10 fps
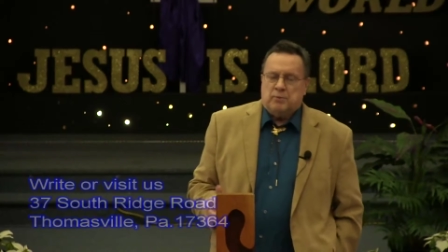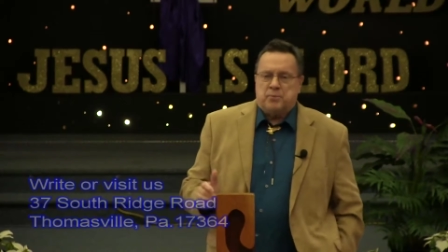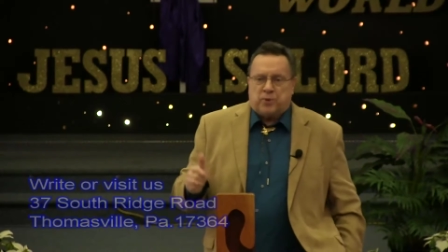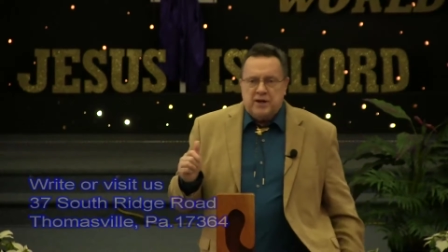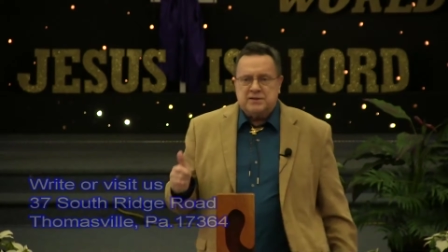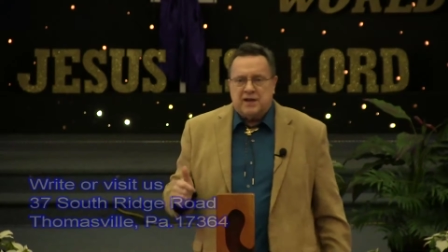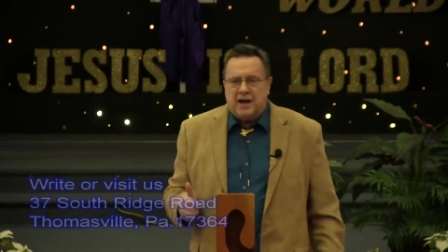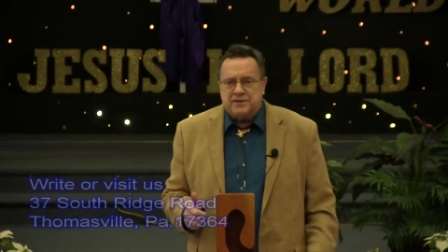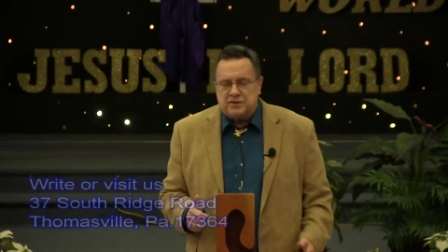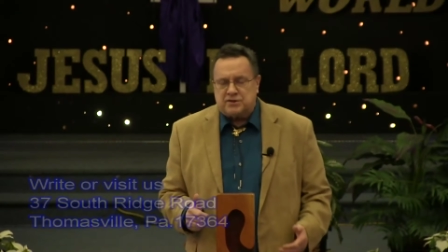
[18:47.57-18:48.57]
But praise
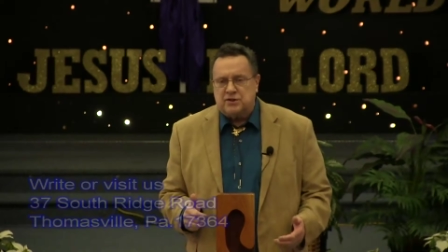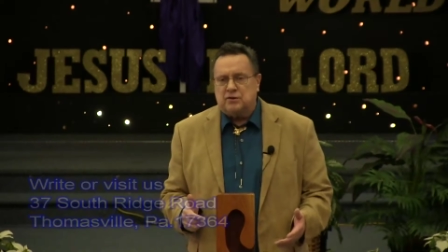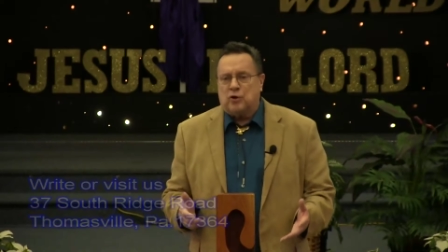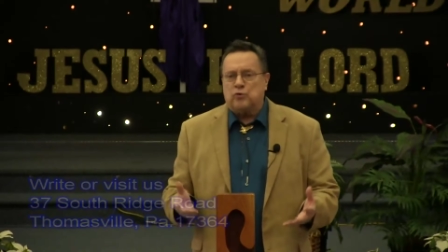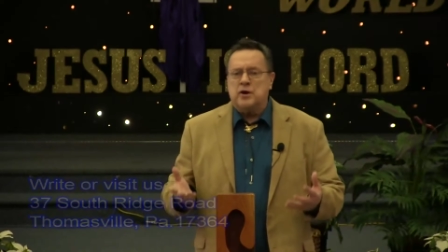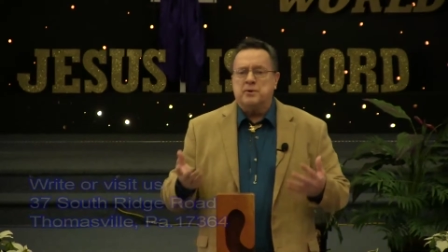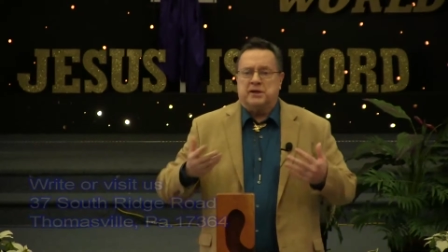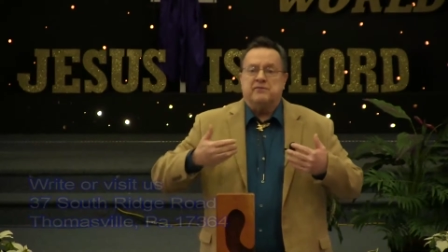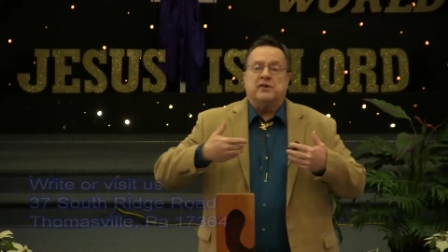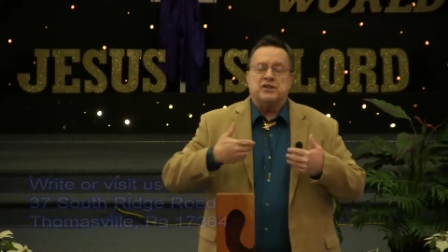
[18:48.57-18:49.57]
God, there's still a
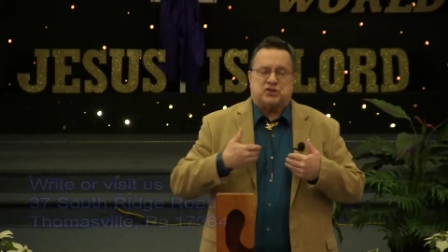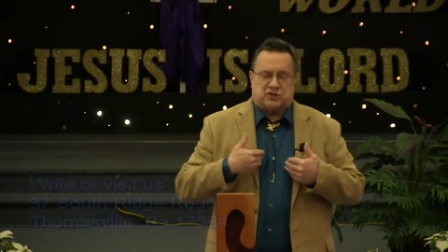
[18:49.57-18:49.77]
remnant of us